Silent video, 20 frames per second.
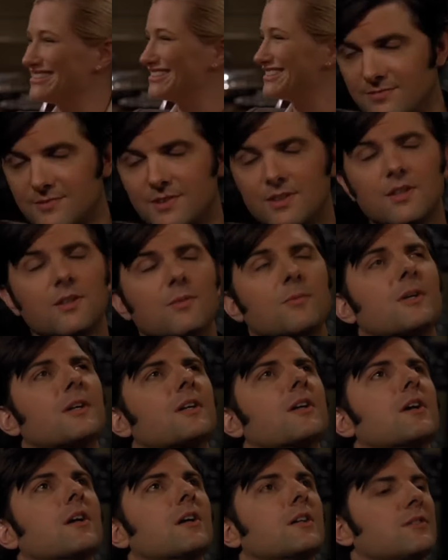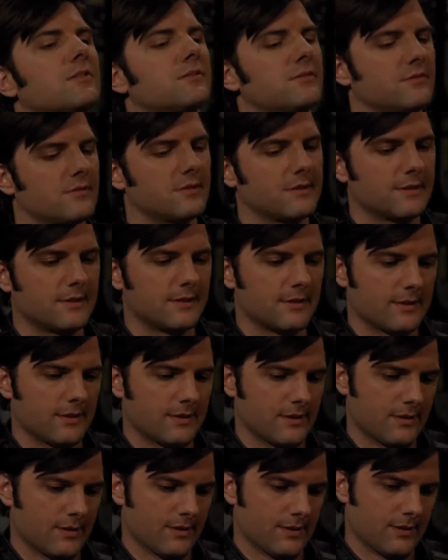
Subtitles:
I'm just saying if you're lucky.